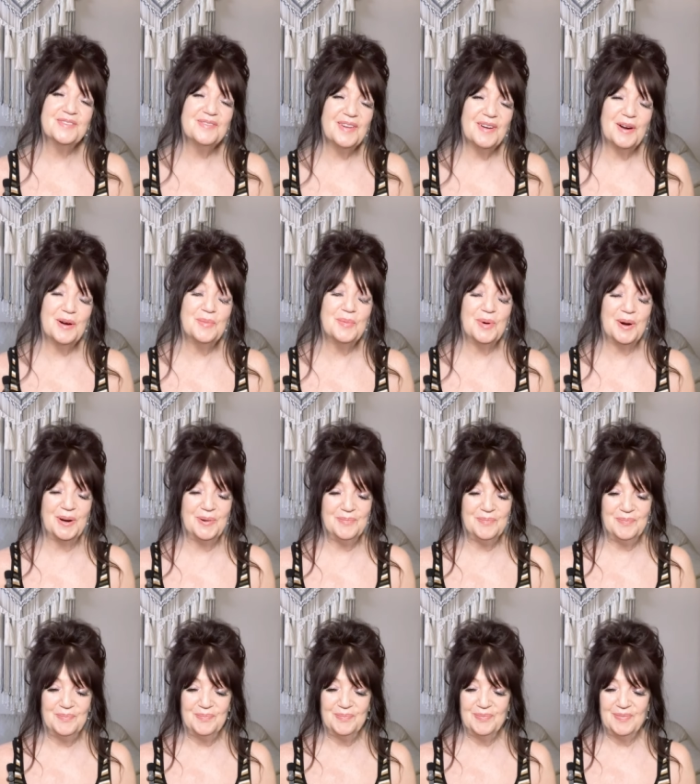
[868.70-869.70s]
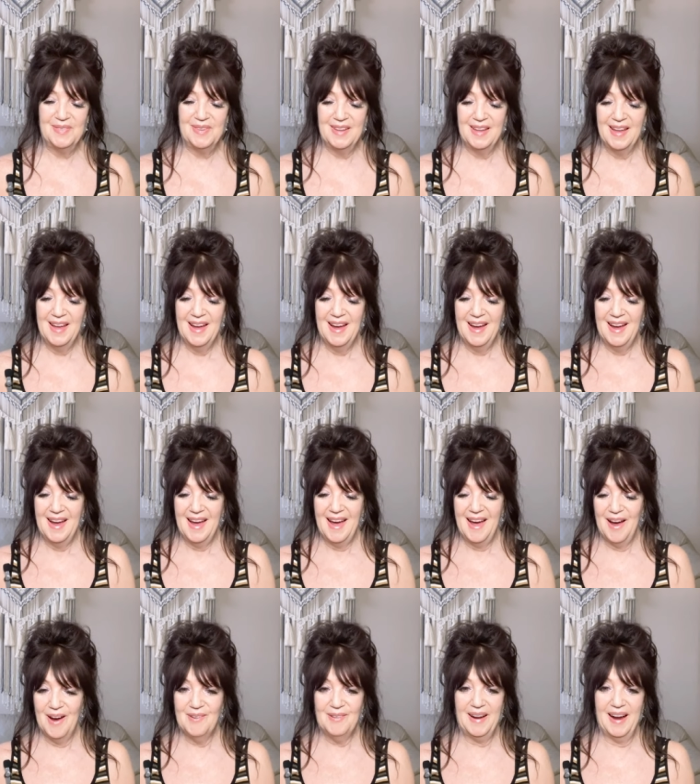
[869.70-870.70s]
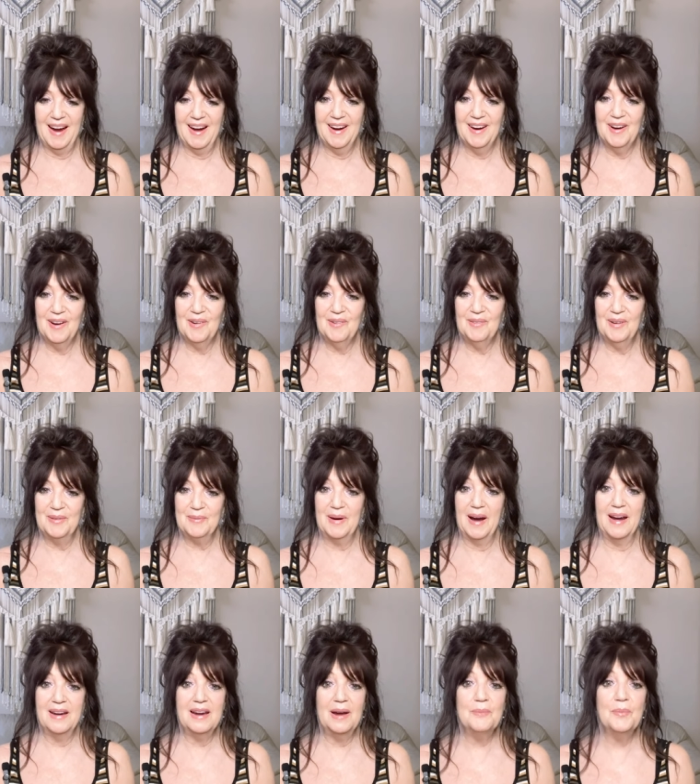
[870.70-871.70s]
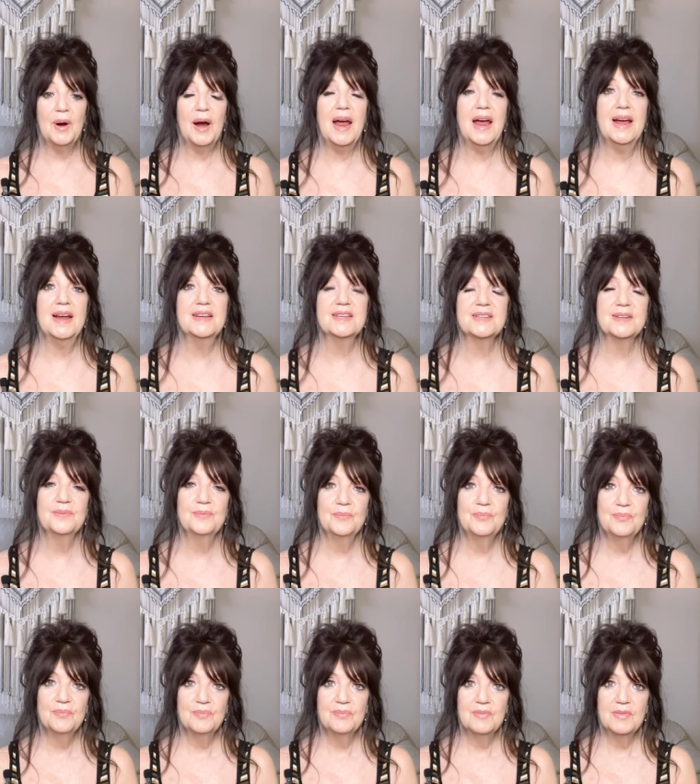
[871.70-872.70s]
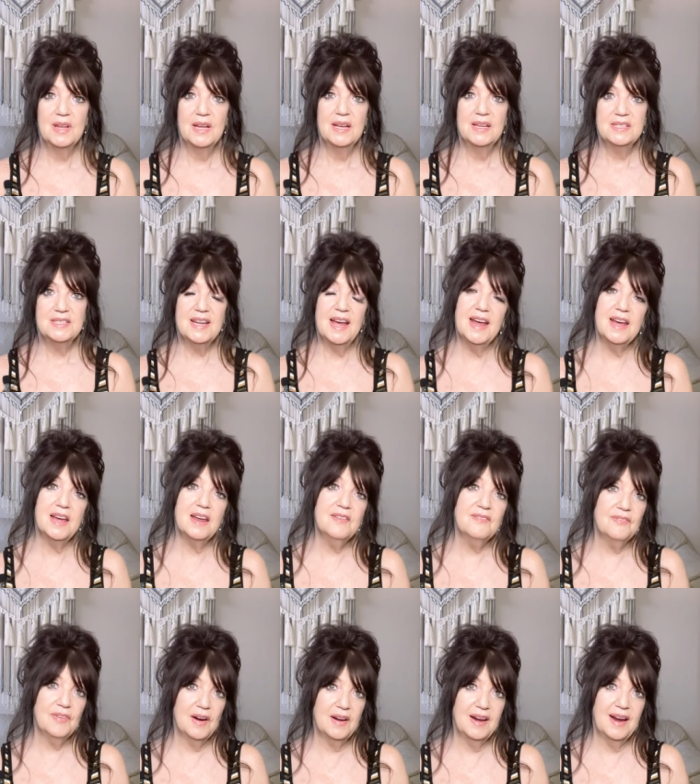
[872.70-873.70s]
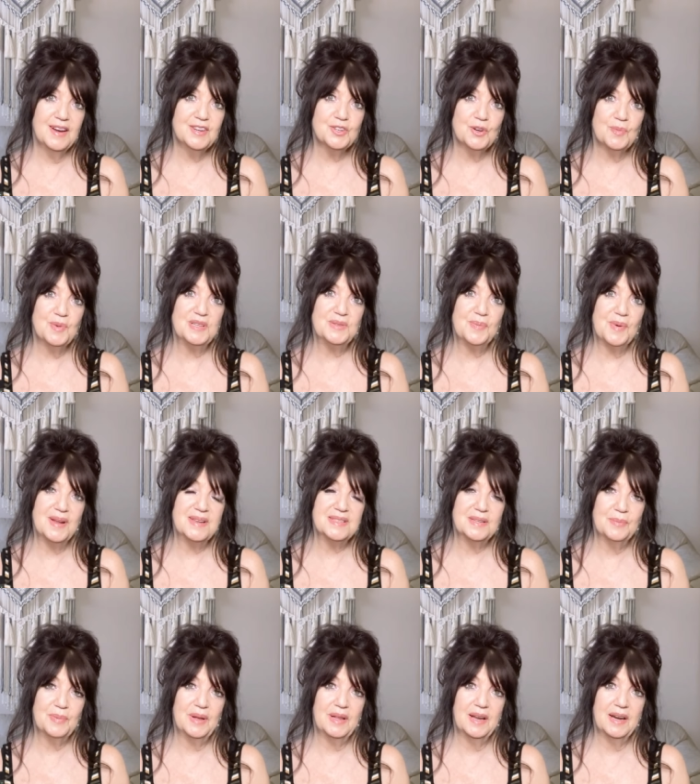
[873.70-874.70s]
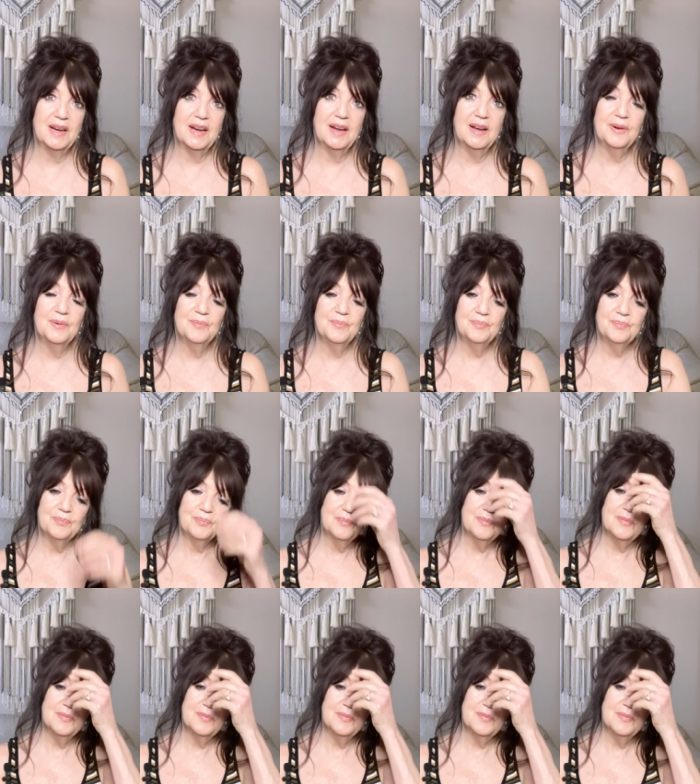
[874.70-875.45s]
It's very important. Okay, where am I? Number eight, taking financial responsibility.